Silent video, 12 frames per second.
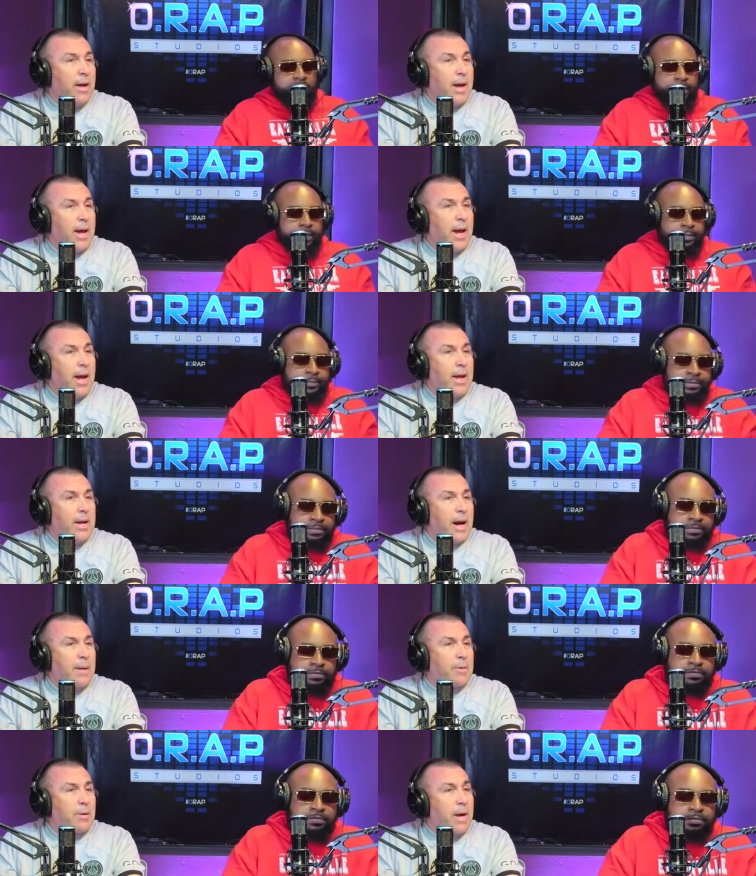Speaker 1: and I
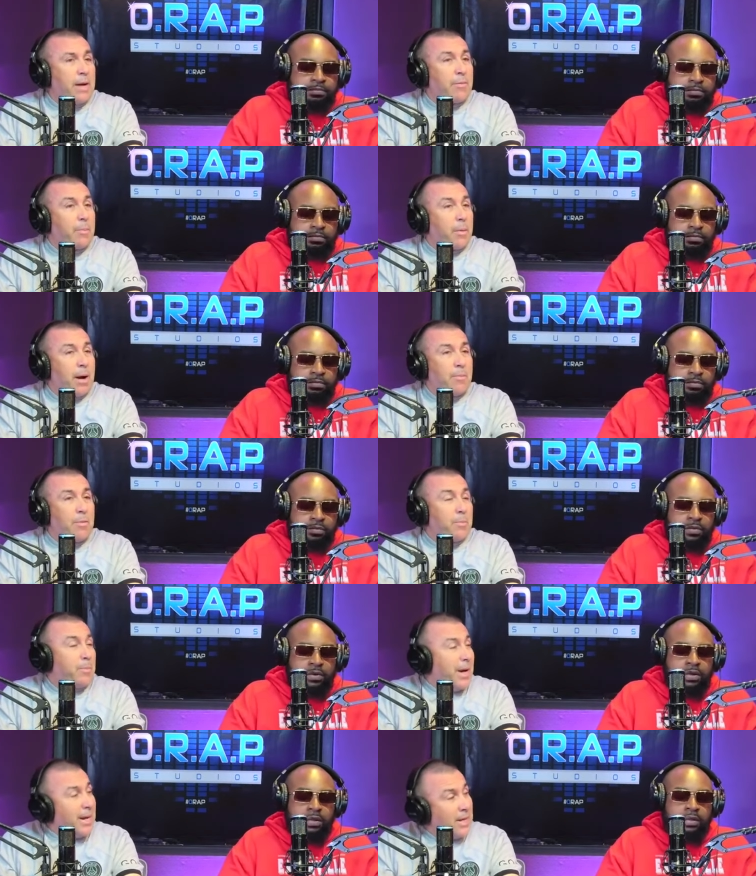don't have a problem with
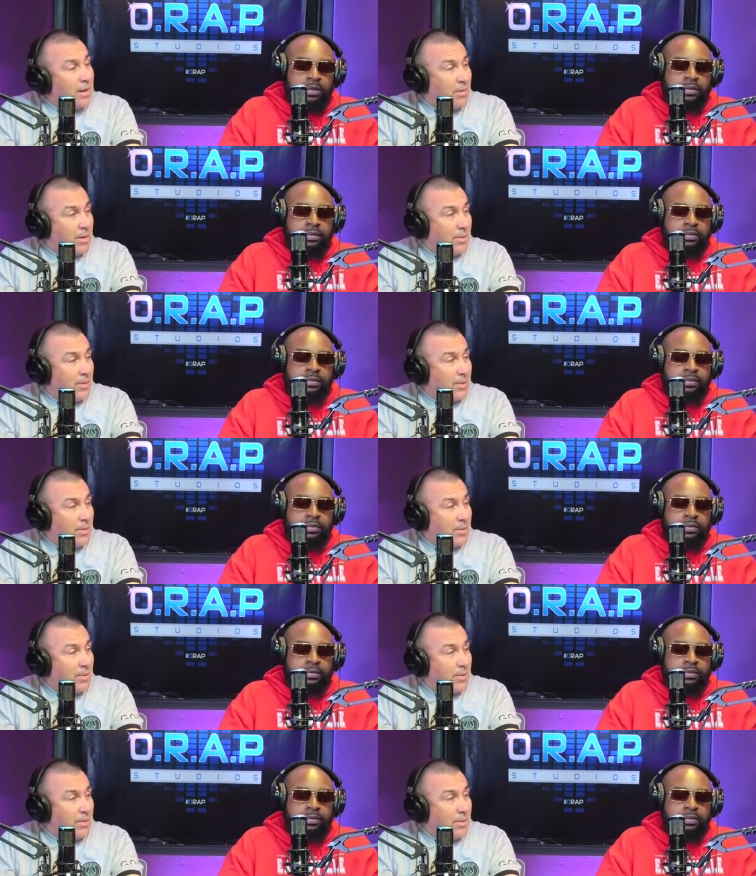Penny going up